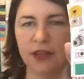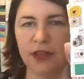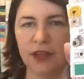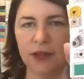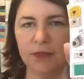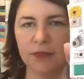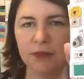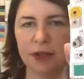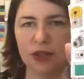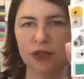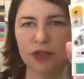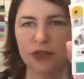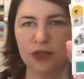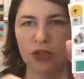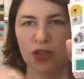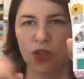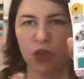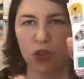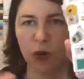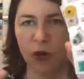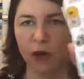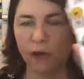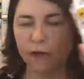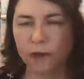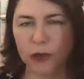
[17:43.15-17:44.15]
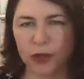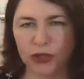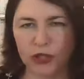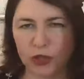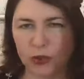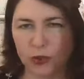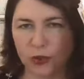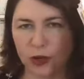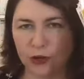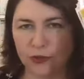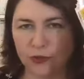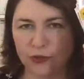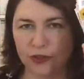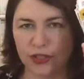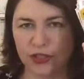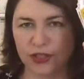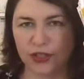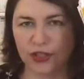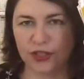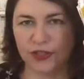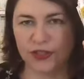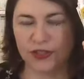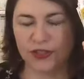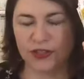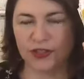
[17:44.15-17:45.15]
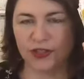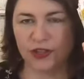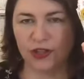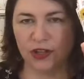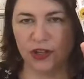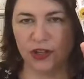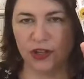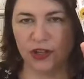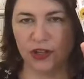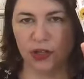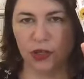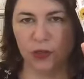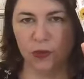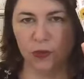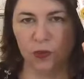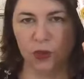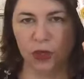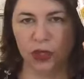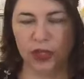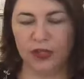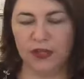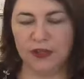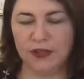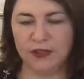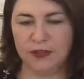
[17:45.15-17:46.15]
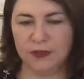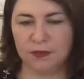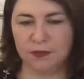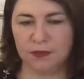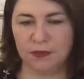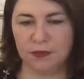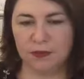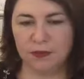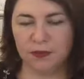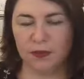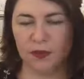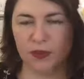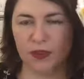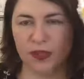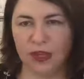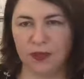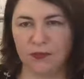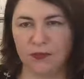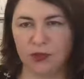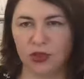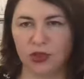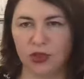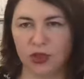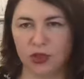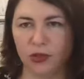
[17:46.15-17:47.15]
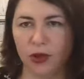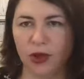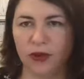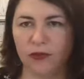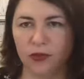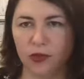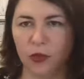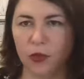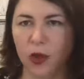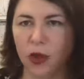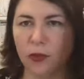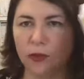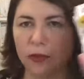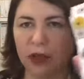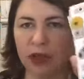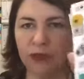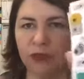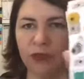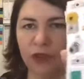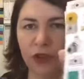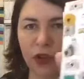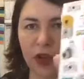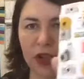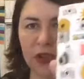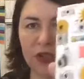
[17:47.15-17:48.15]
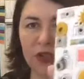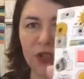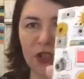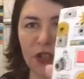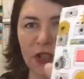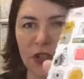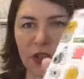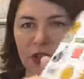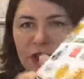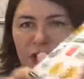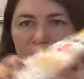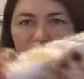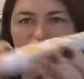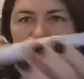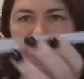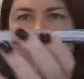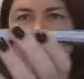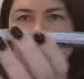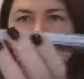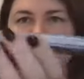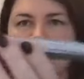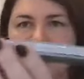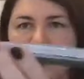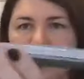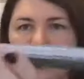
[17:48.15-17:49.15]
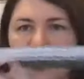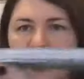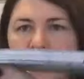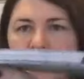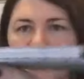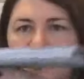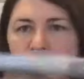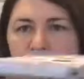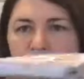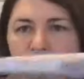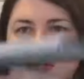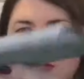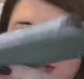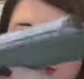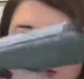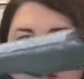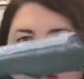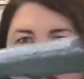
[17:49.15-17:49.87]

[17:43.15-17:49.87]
Because the 12 by 12 is just, I don't know what it is. It seems too overwhelming for us to use. Whereas this